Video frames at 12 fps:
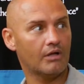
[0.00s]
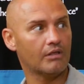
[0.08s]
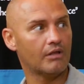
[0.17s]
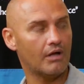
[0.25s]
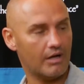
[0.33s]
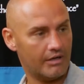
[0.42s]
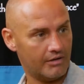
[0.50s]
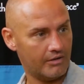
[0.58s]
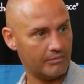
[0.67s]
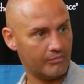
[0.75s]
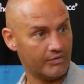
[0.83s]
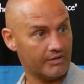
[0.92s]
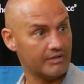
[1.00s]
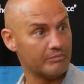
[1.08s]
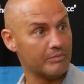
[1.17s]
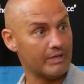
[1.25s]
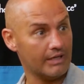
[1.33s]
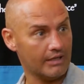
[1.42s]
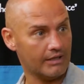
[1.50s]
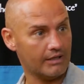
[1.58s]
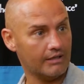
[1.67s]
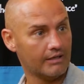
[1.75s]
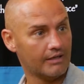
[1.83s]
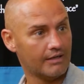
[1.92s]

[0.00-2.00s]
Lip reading: a lot of within me